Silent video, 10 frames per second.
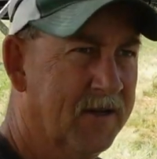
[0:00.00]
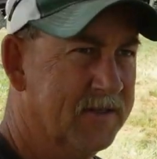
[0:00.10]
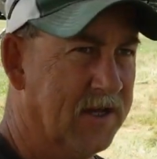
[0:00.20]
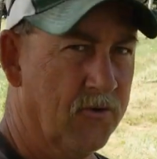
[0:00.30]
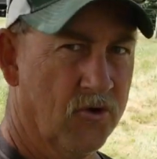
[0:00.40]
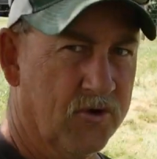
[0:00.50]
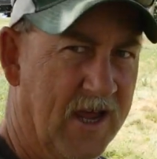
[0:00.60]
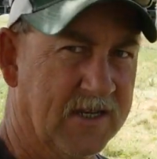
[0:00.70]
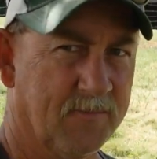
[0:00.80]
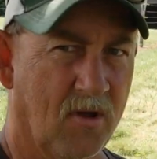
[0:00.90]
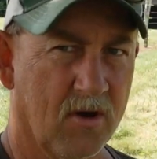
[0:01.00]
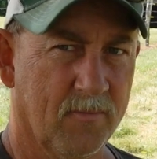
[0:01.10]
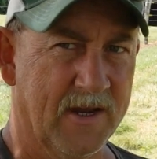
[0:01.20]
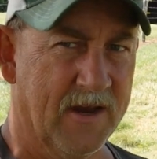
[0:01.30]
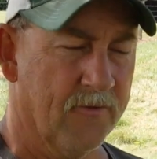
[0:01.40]
So your test plot
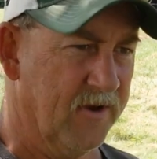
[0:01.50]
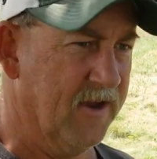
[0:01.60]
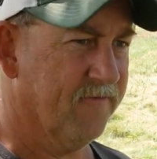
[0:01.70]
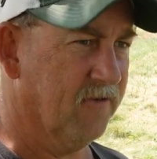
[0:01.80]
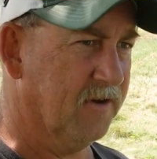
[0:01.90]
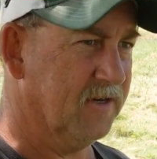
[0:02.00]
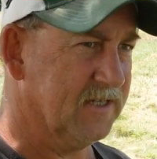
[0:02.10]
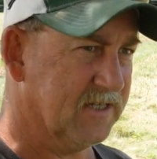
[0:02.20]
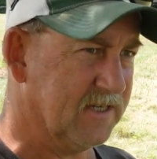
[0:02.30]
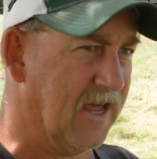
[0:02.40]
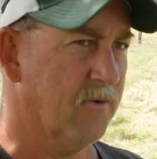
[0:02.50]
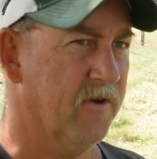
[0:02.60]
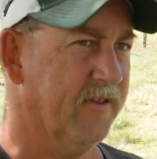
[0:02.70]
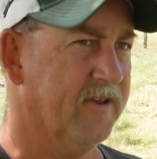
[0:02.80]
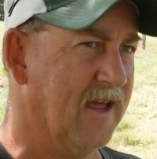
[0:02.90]
will be no different. Just stay
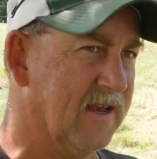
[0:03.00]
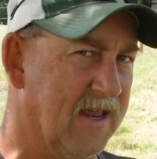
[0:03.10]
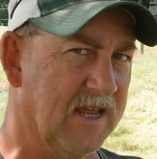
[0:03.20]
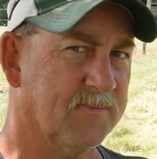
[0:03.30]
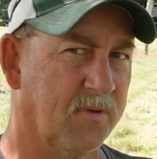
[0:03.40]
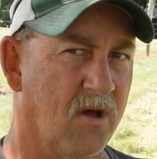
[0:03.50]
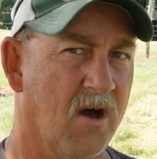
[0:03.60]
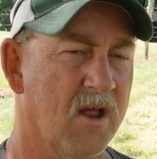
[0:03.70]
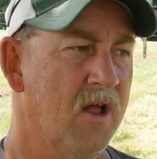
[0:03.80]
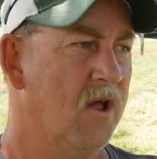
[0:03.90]
with it. That test plot,